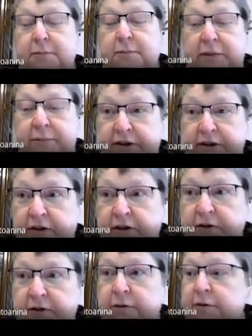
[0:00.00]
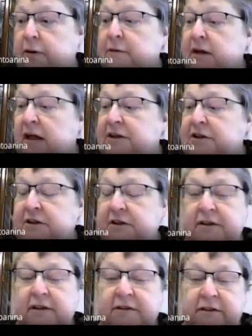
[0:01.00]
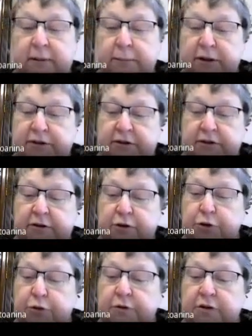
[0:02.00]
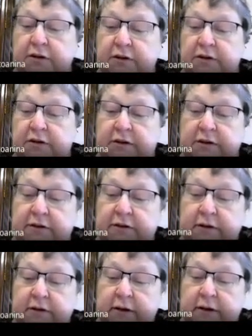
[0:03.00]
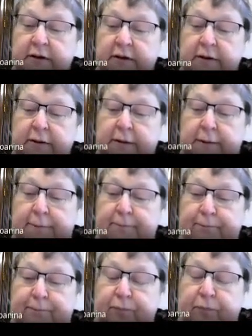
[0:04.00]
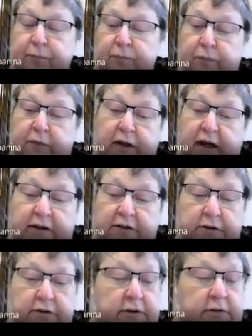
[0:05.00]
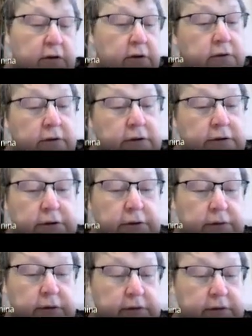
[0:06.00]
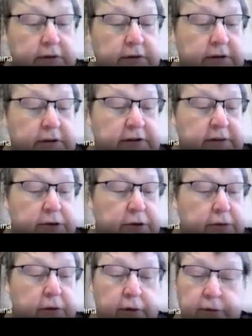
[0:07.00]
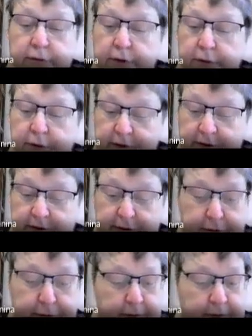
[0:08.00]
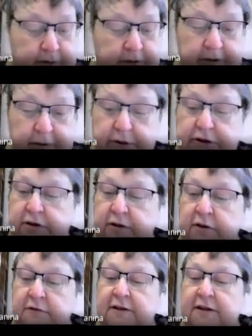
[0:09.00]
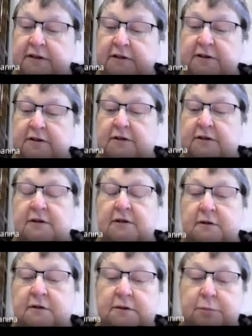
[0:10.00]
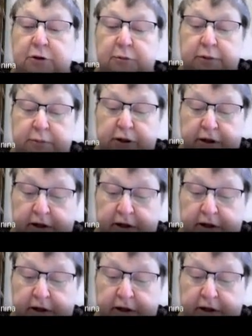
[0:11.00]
Maybe this is, I hear that there are many students here, and not only students, right? I am no longer the student. I am still very interested in this problem.